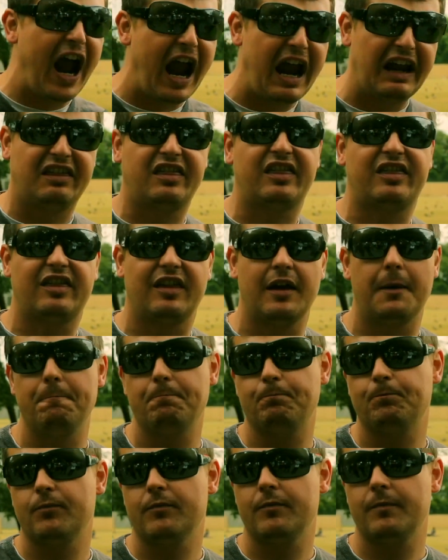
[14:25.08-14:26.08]
faith
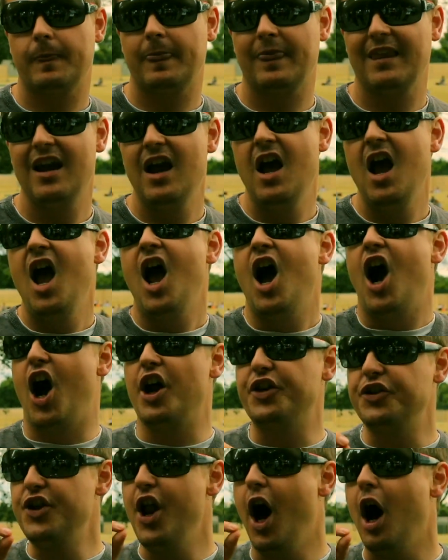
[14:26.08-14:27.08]

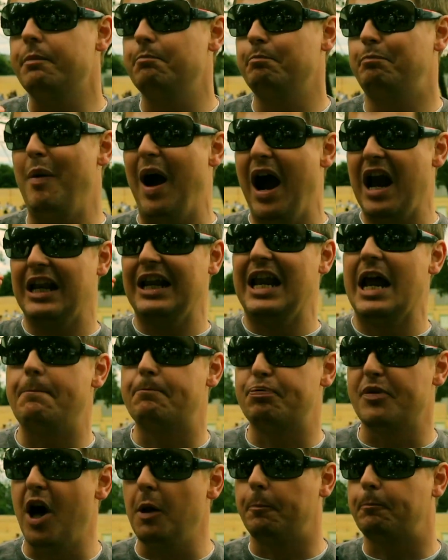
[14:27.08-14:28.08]
and not by
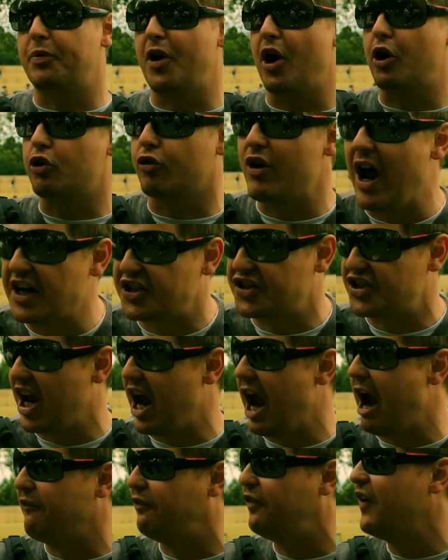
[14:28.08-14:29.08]
liberal
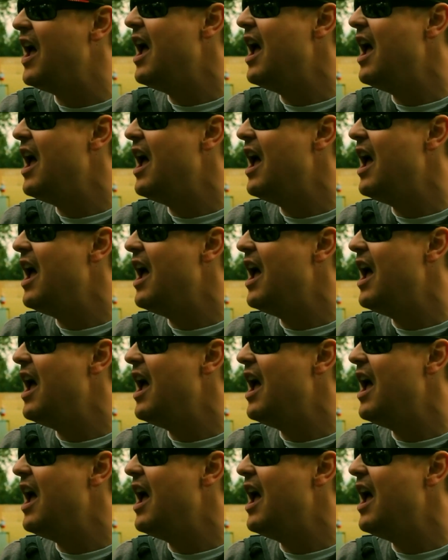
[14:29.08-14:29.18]
progressive